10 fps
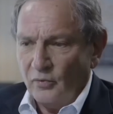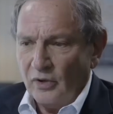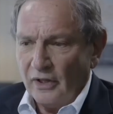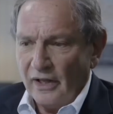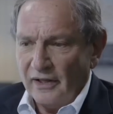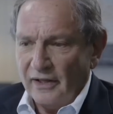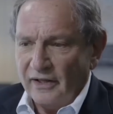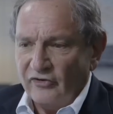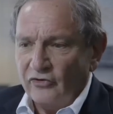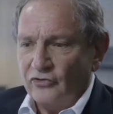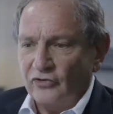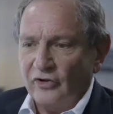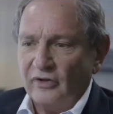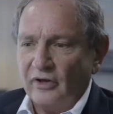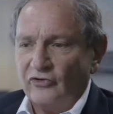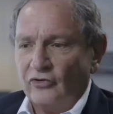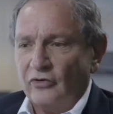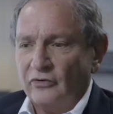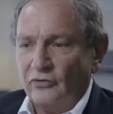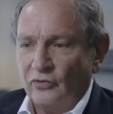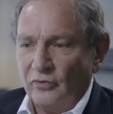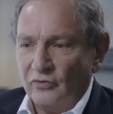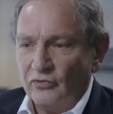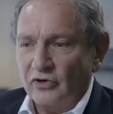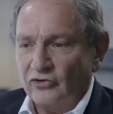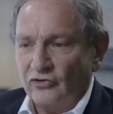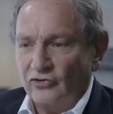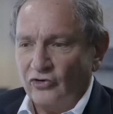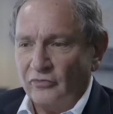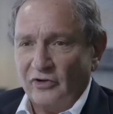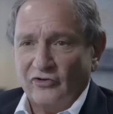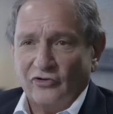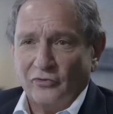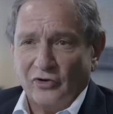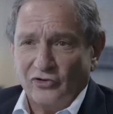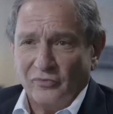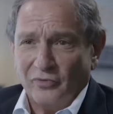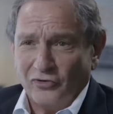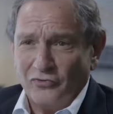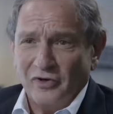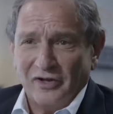Well, it's interesting that it's turned into the Greece-Germany situation because it's